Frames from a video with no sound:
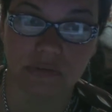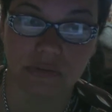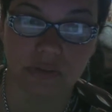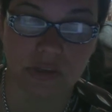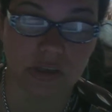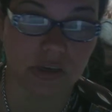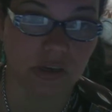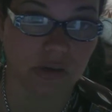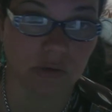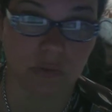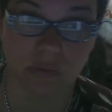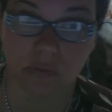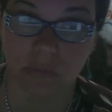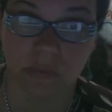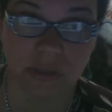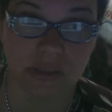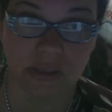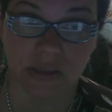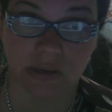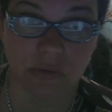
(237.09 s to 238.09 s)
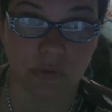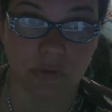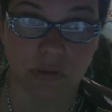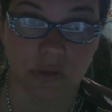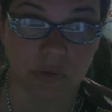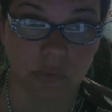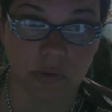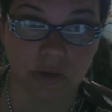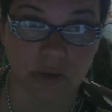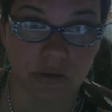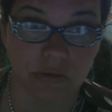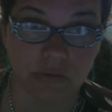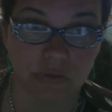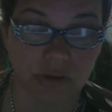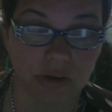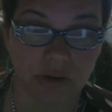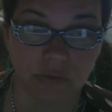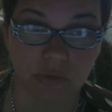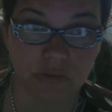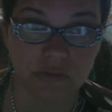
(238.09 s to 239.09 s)
you know, I mean, like, really, what are you
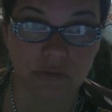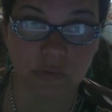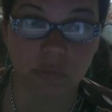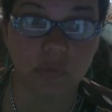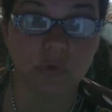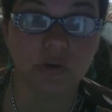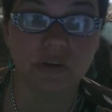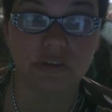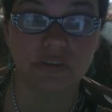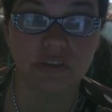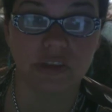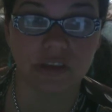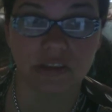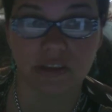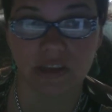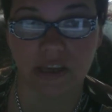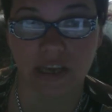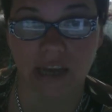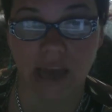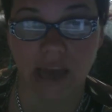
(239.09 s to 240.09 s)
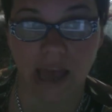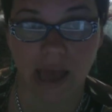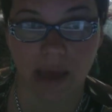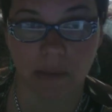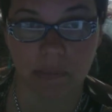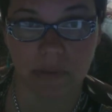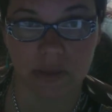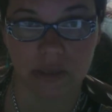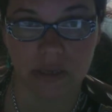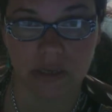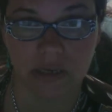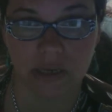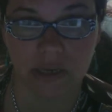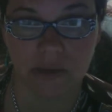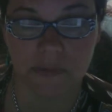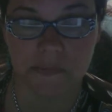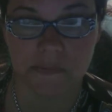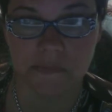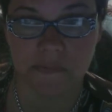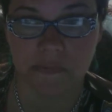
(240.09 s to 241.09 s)
afraid of? What's the worst thing that could happen?
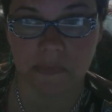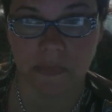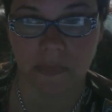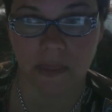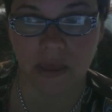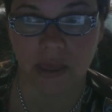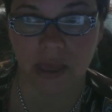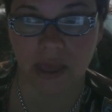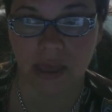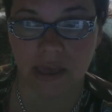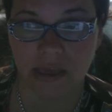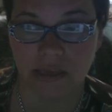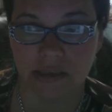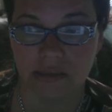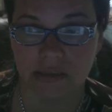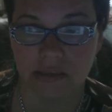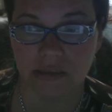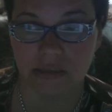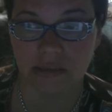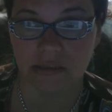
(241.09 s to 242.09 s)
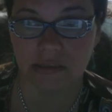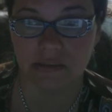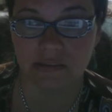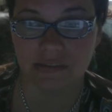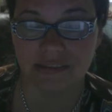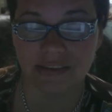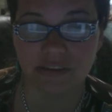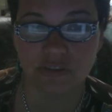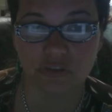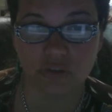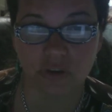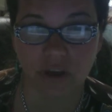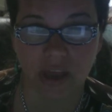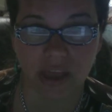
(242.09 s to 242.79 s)
And did your